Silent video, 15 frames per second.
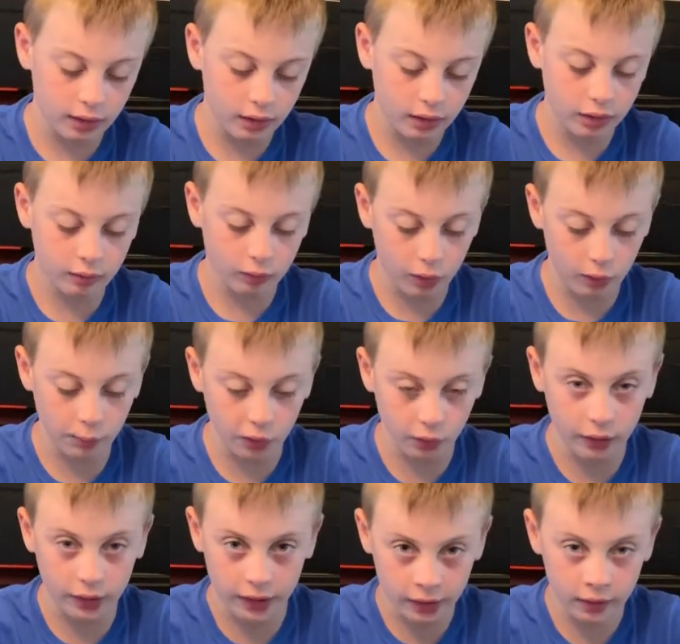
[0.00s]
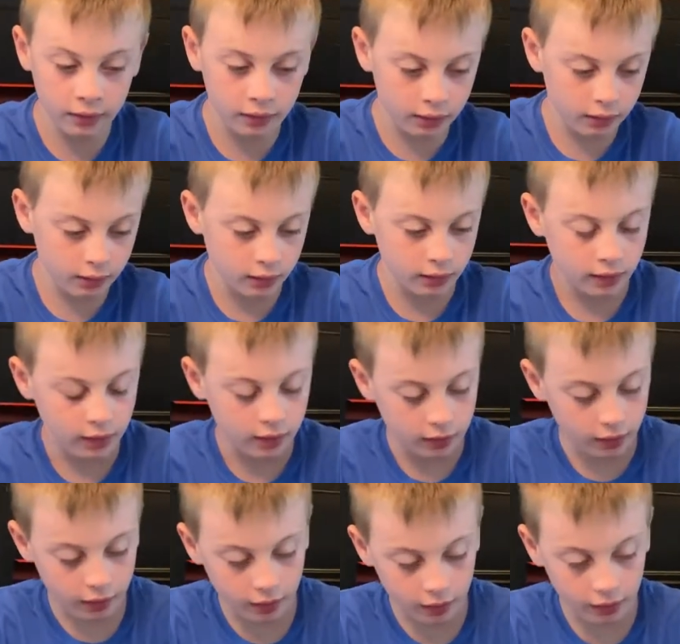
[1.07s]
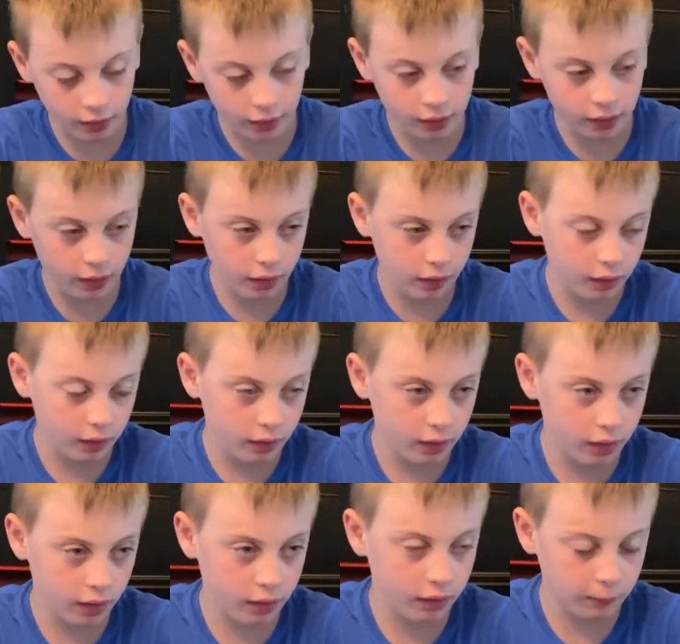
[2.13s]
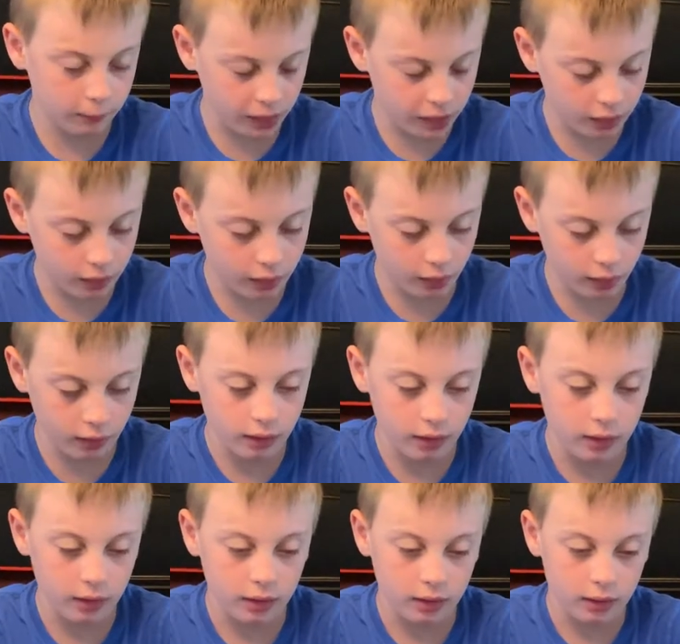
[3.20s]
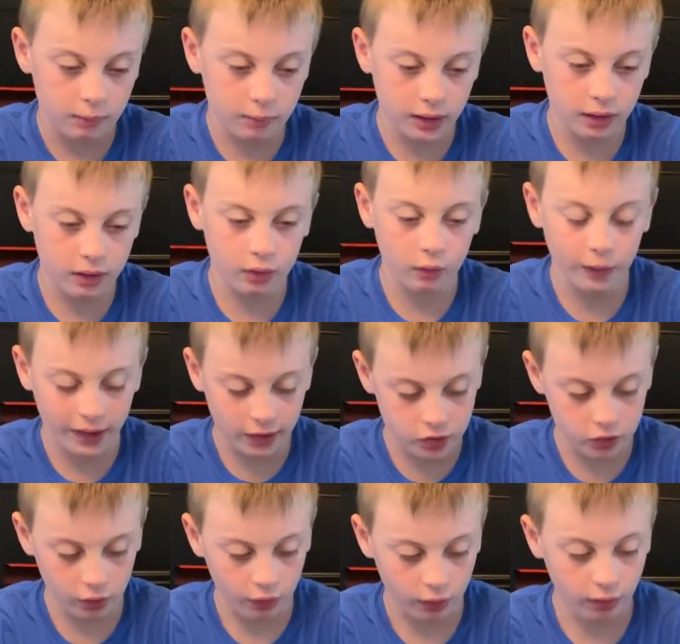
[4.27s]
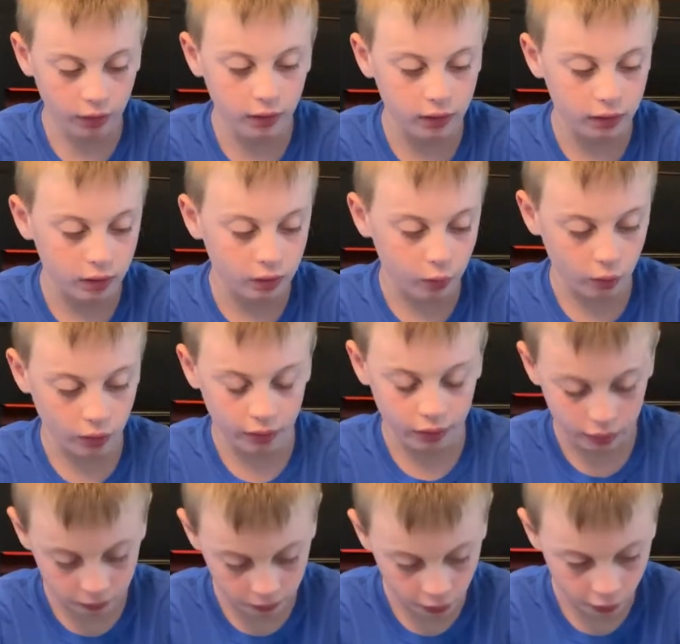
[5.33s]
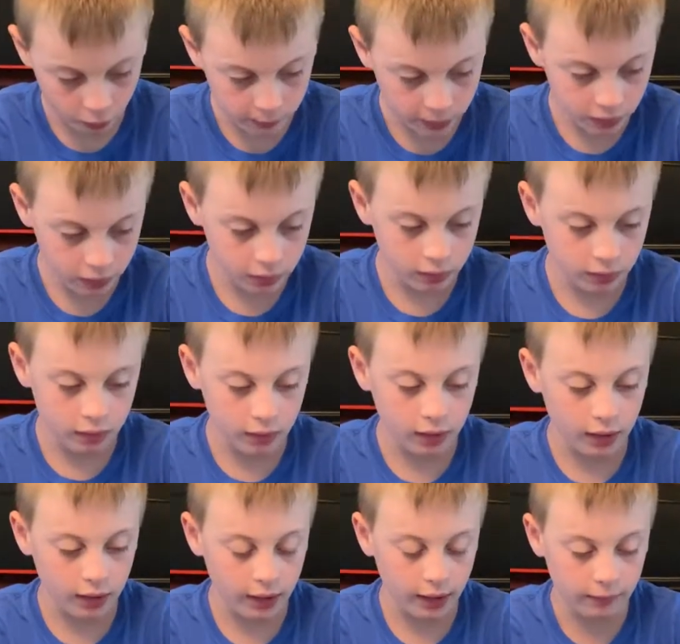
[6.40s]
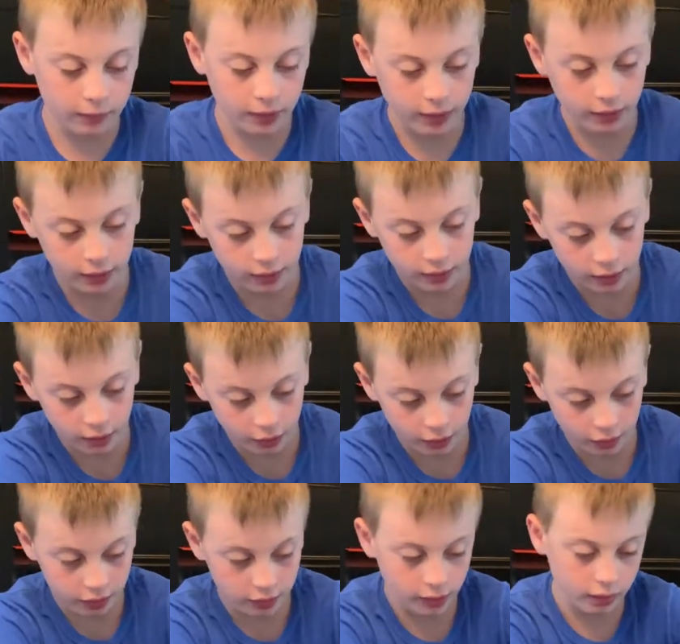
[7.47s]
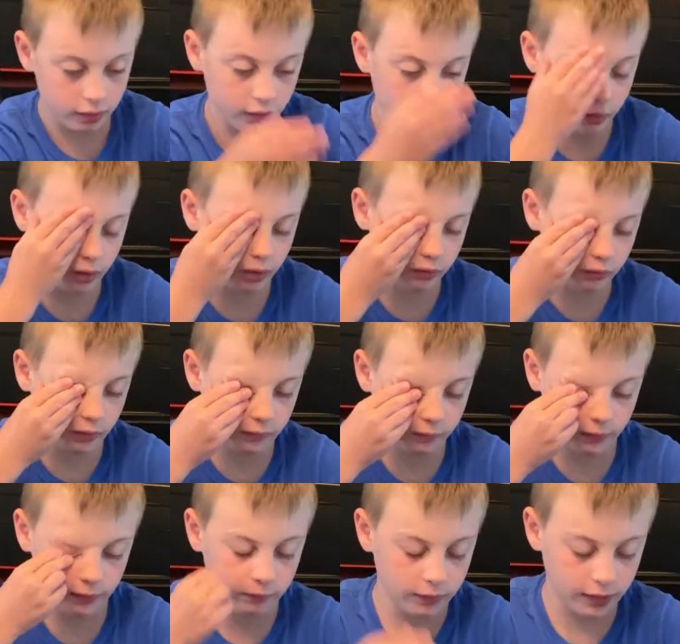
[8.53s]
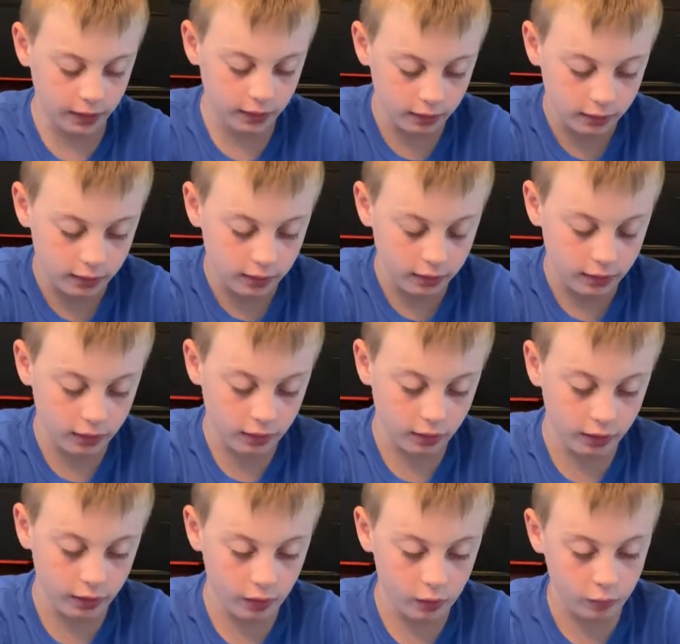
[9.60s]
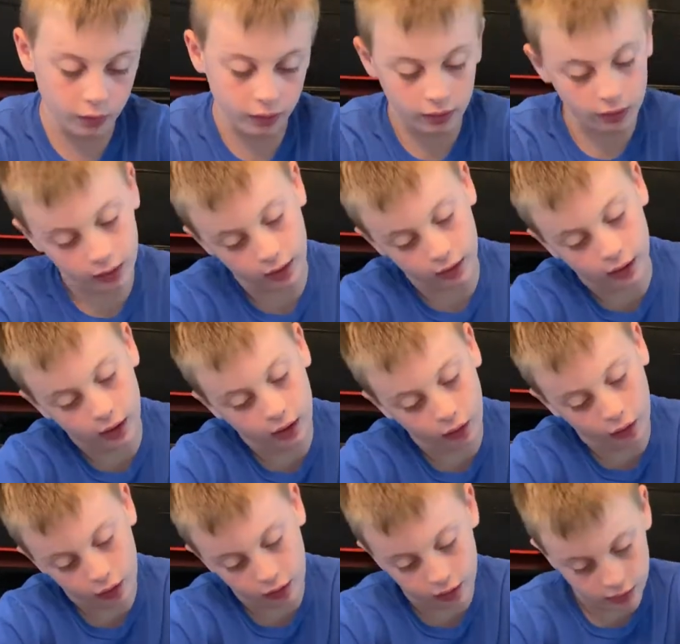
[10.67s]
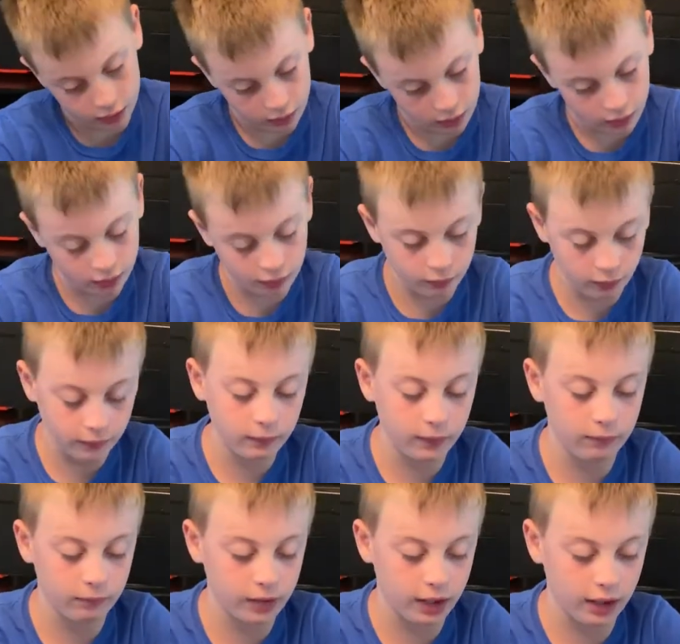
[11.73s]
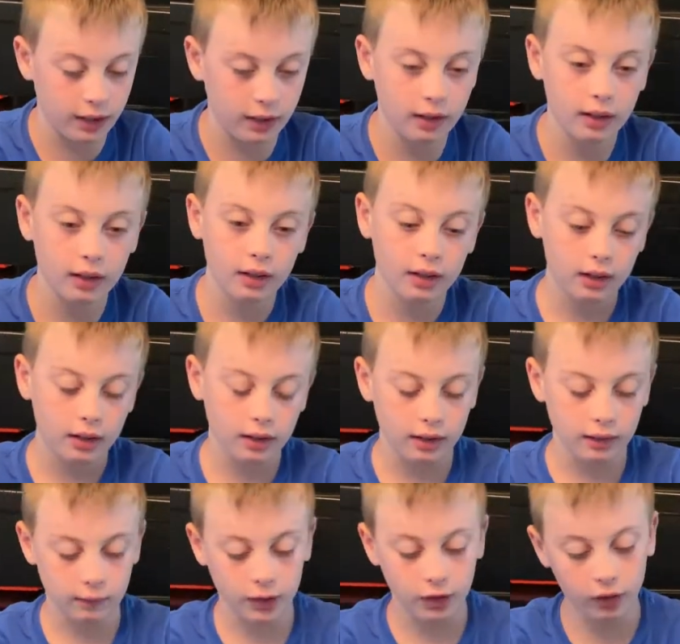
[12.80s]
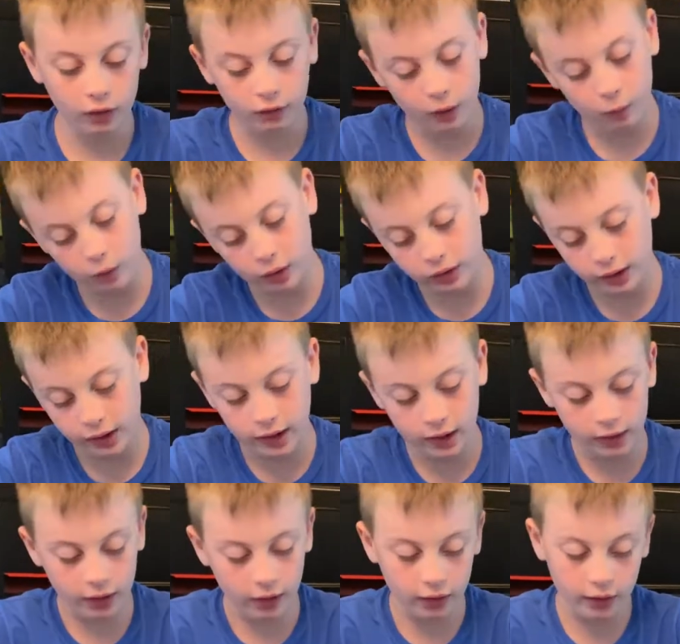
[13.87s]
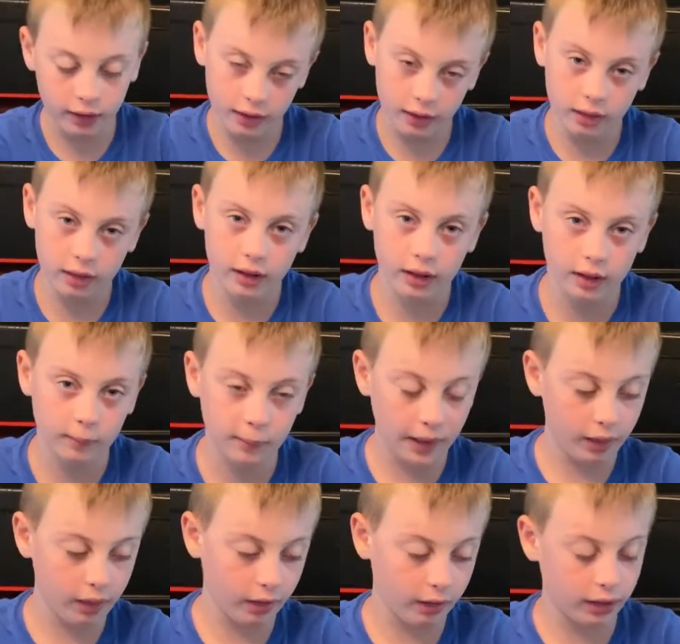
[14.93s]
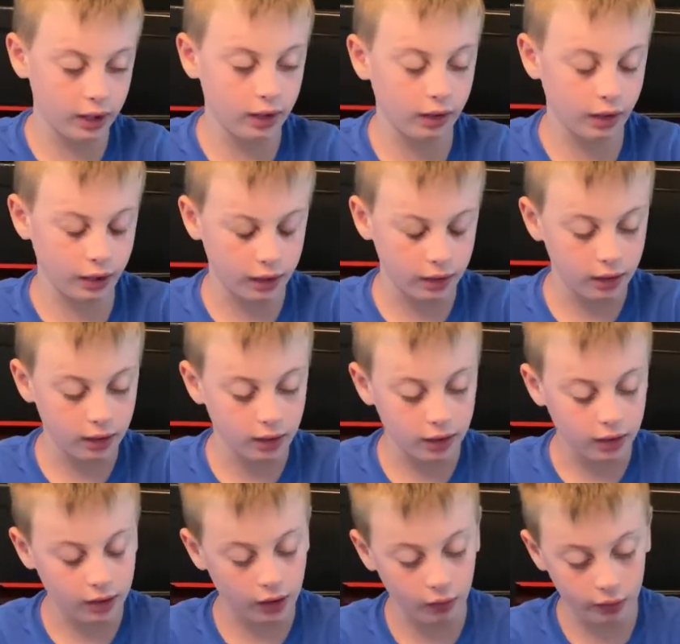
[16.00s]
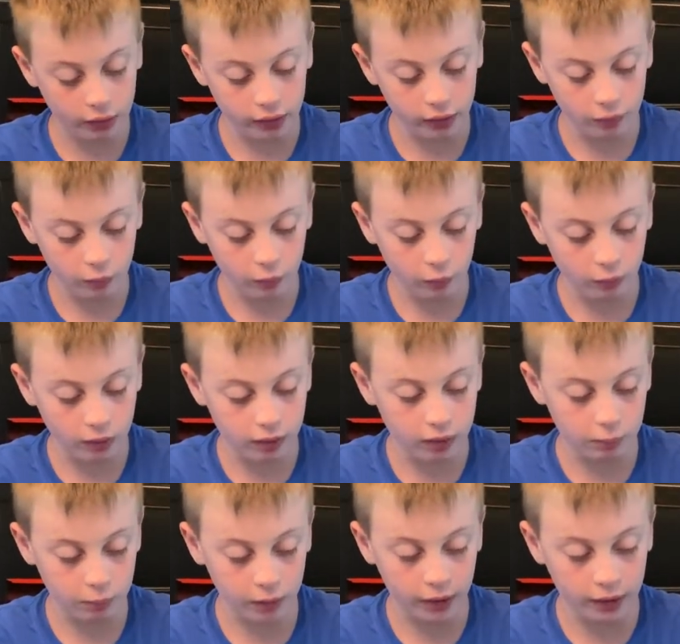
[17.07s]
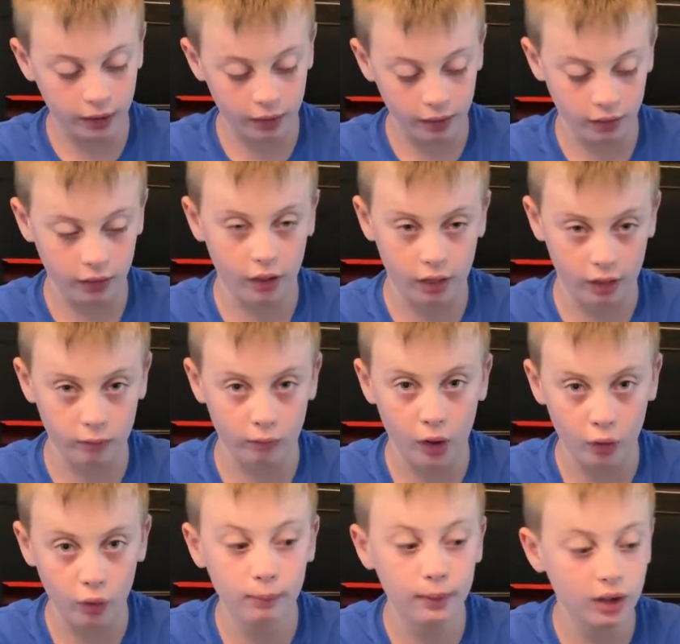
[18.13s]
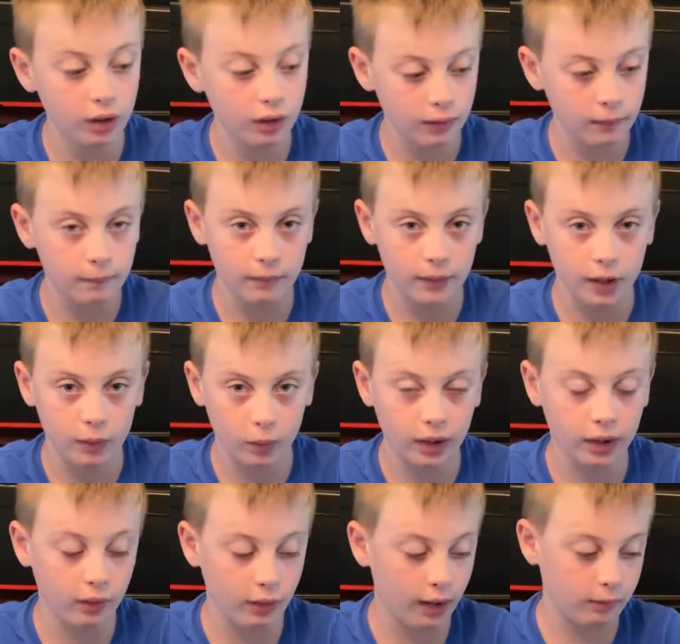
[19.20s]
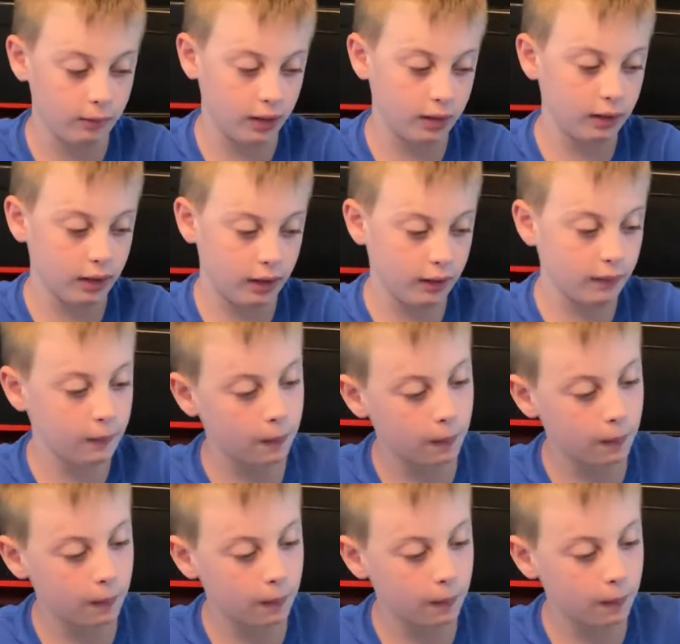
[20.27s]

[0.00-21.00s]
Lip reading: strobe only. This is the system sensor P2HR, horn strobe. I have the candela set to 150, and on this one the candela set to 115. If you don't know what the candela is, it basically tells you the brightness of the strobe and what you have it at.